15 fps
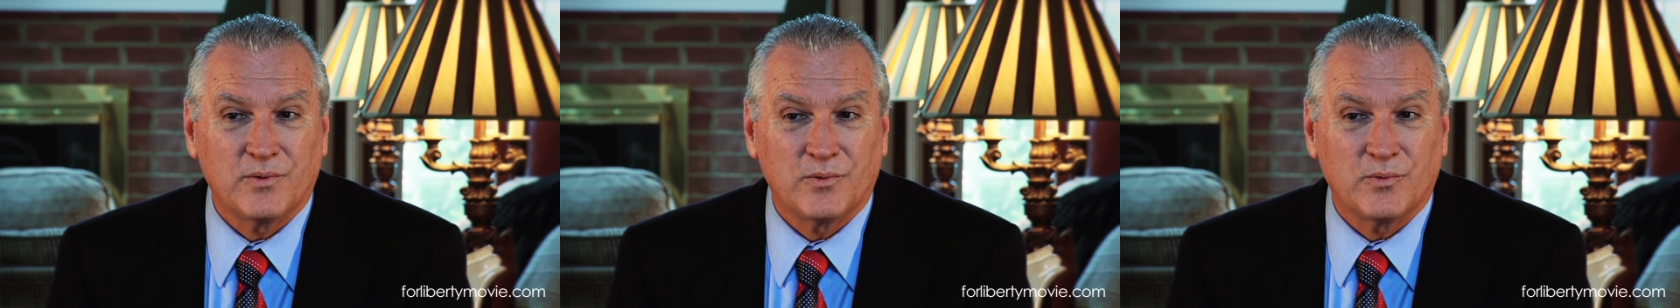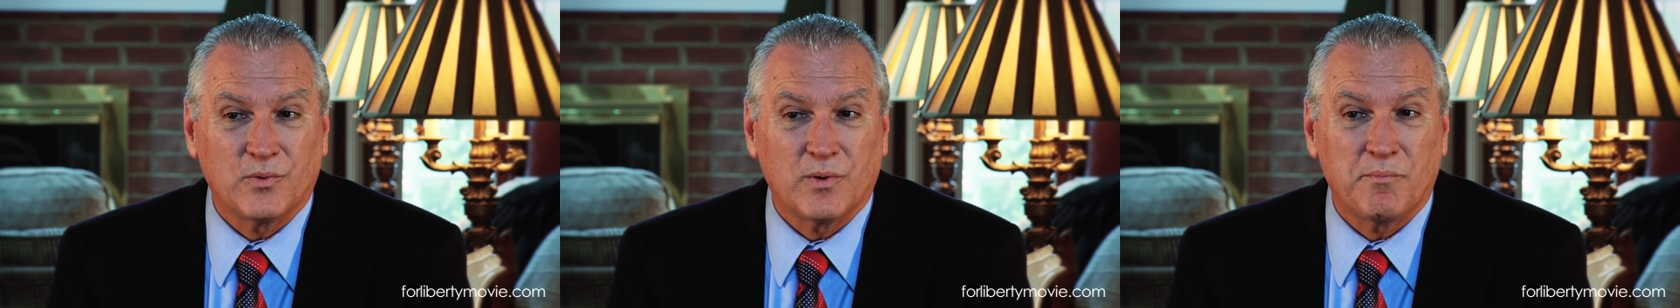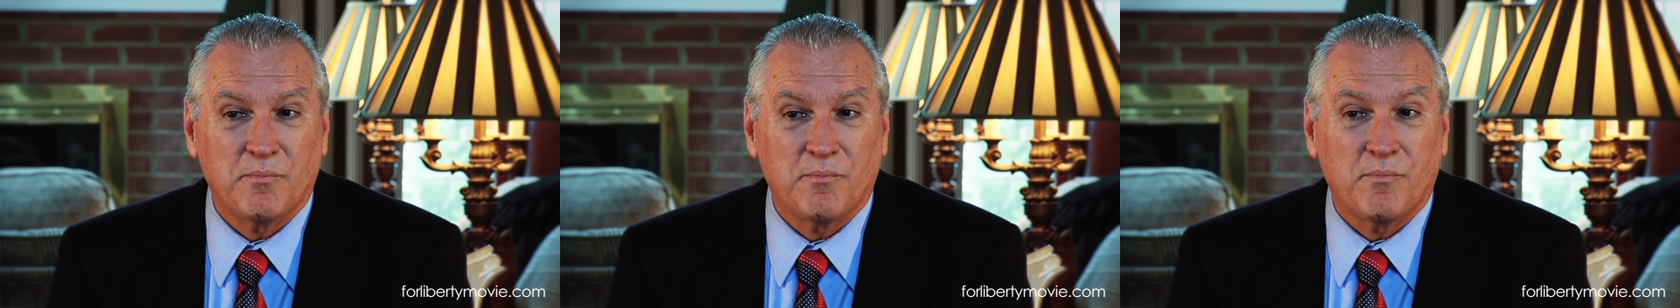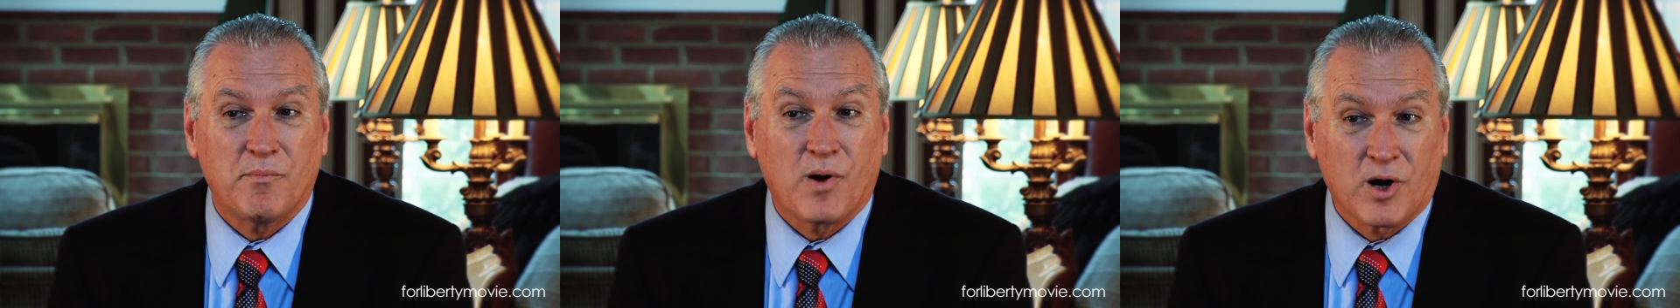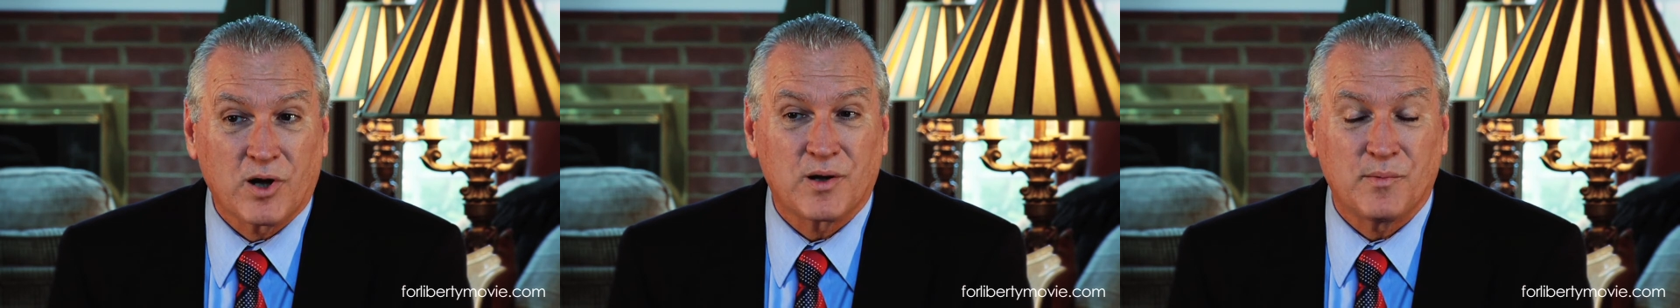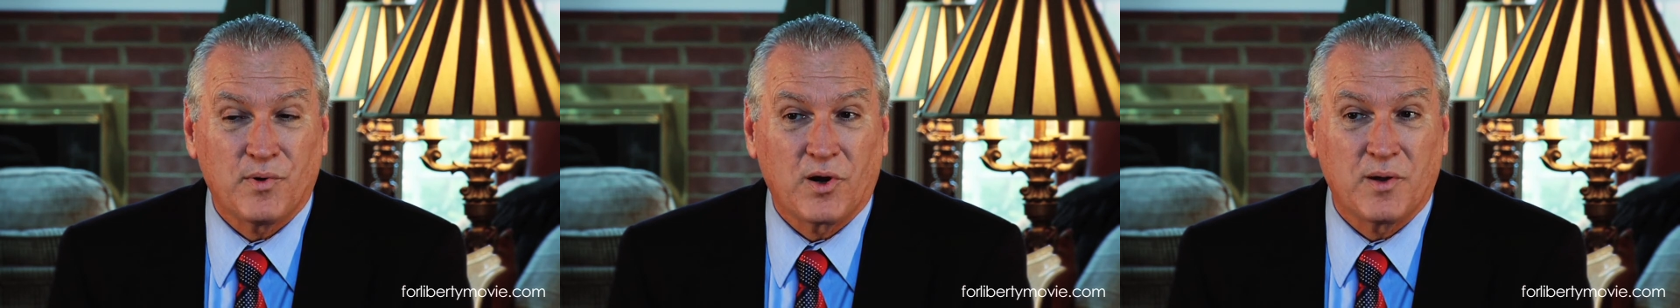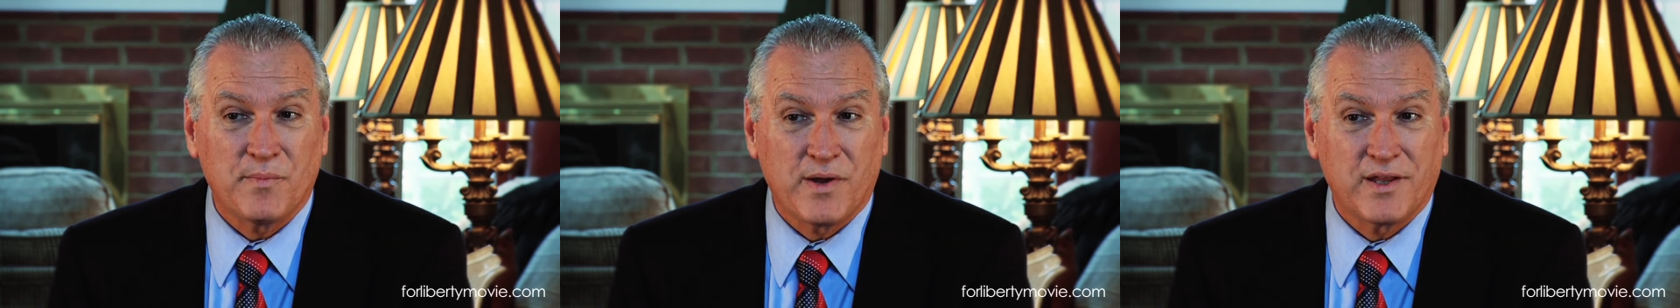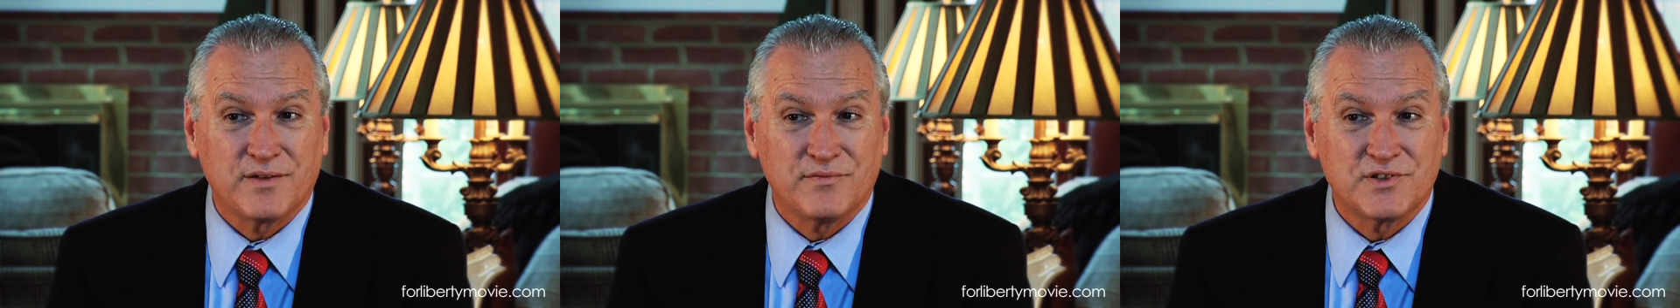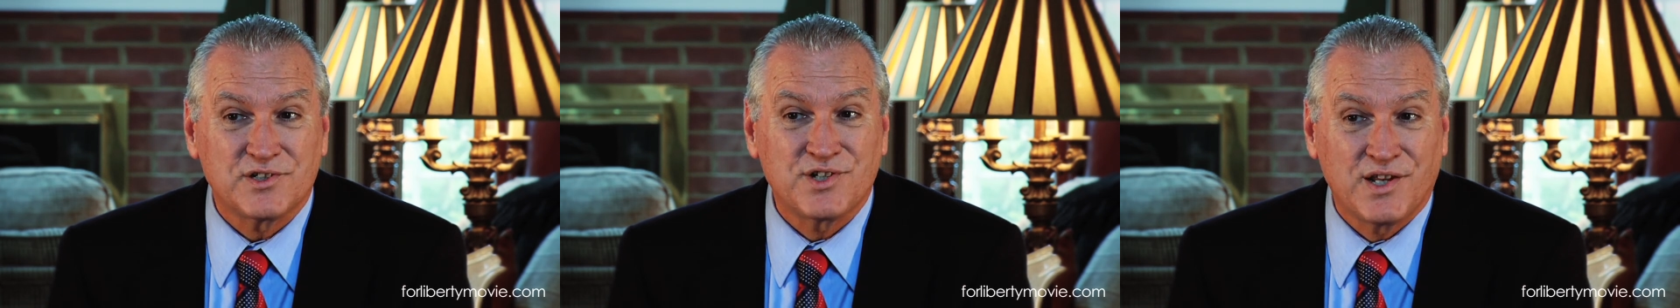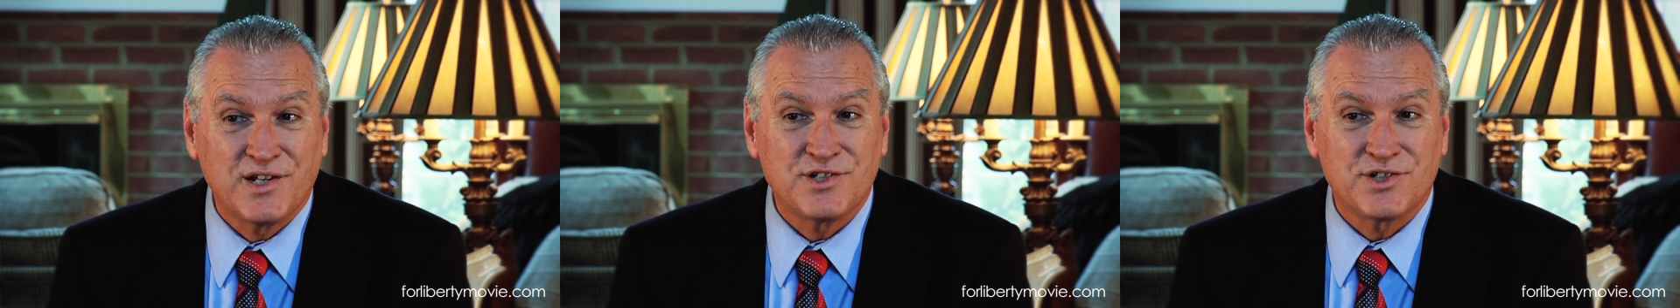remarkable amount of
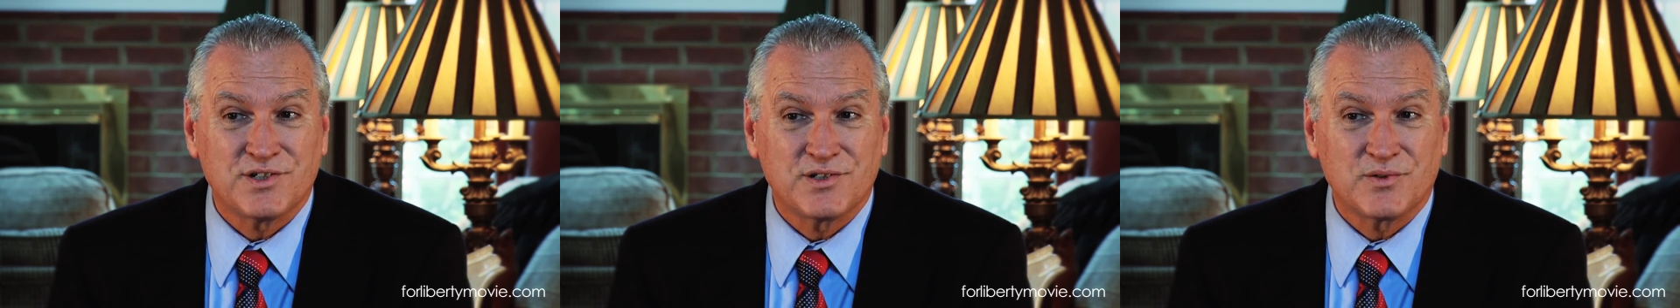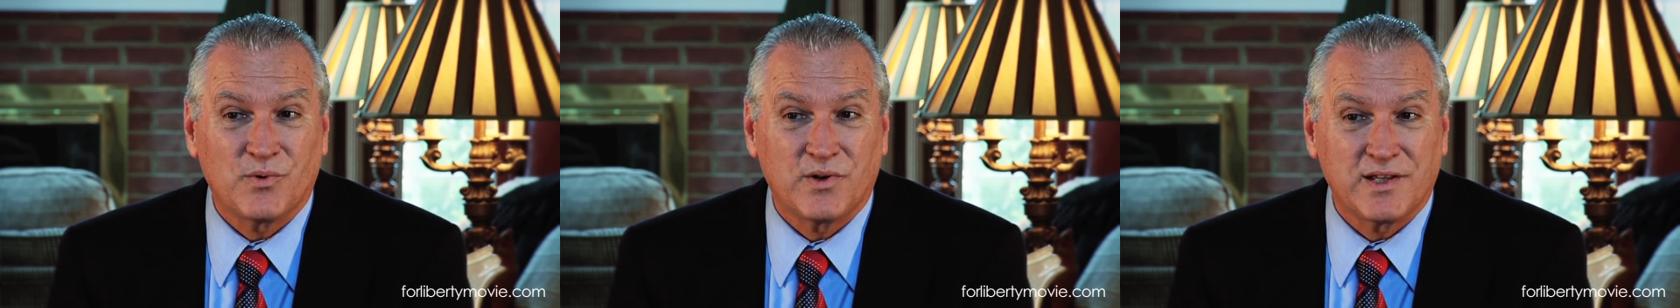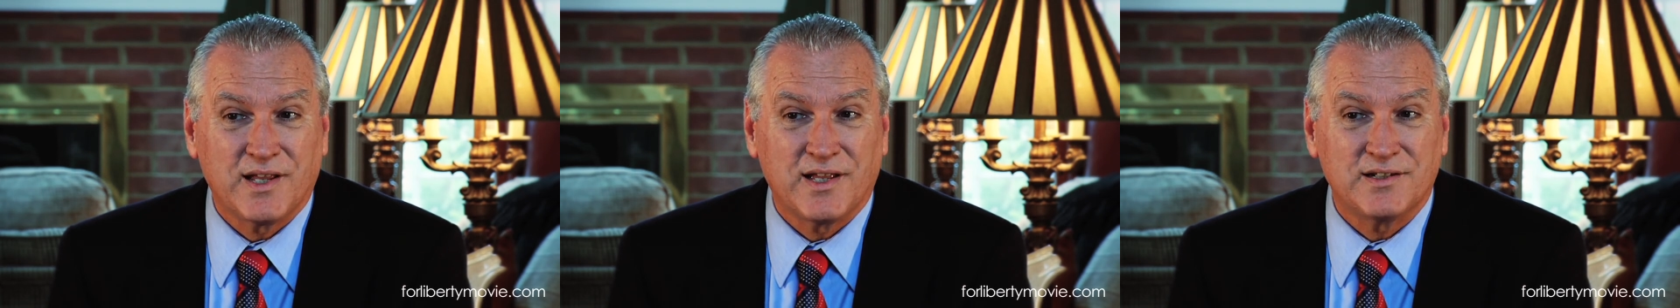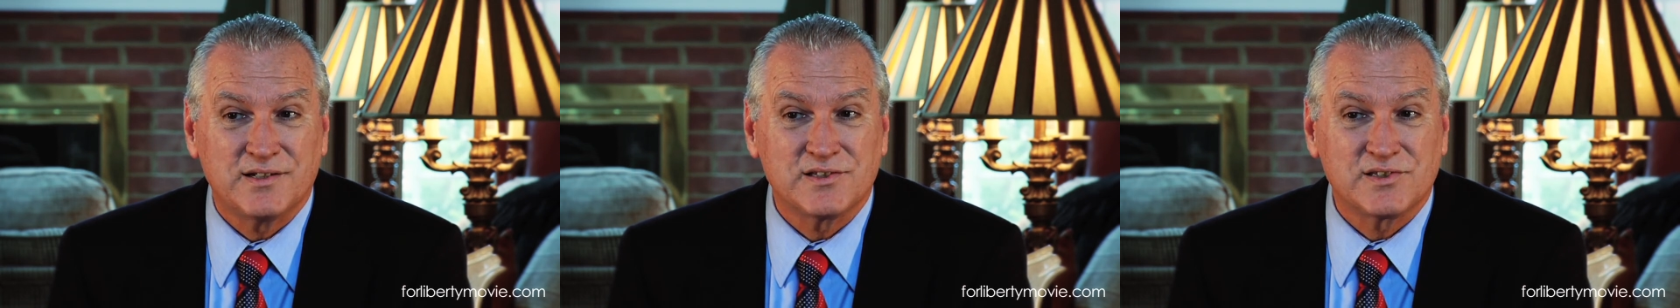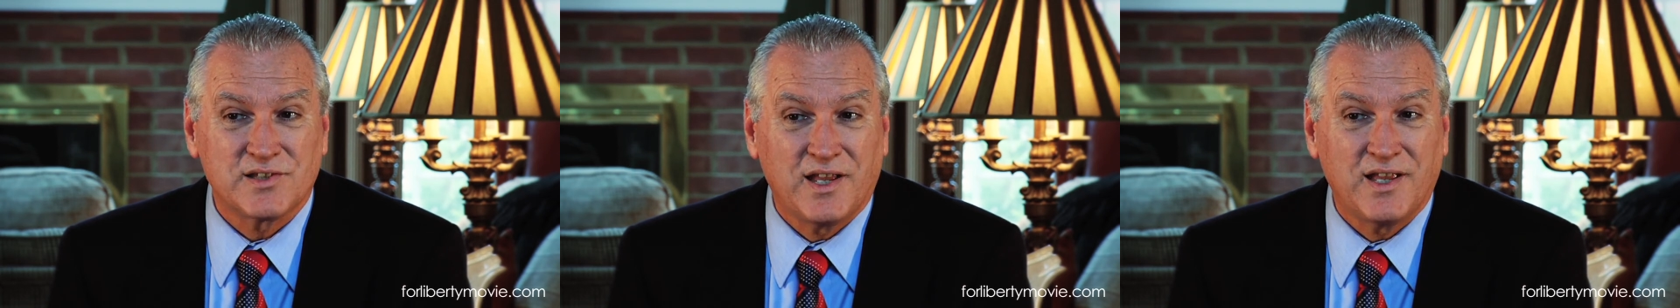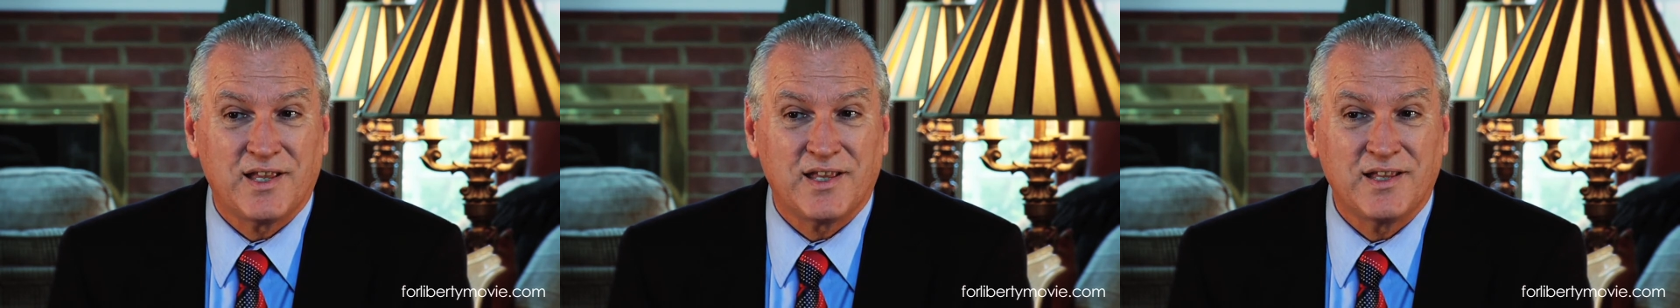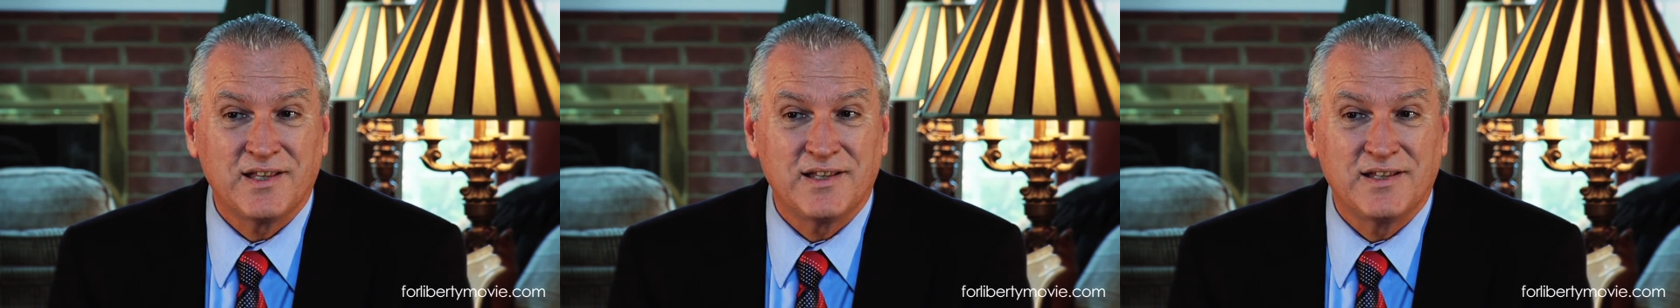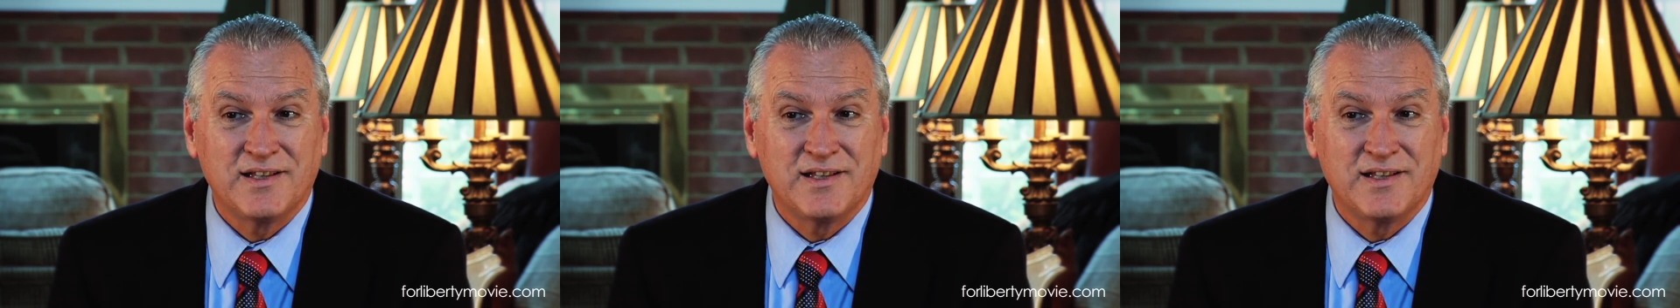attention to what he had to say.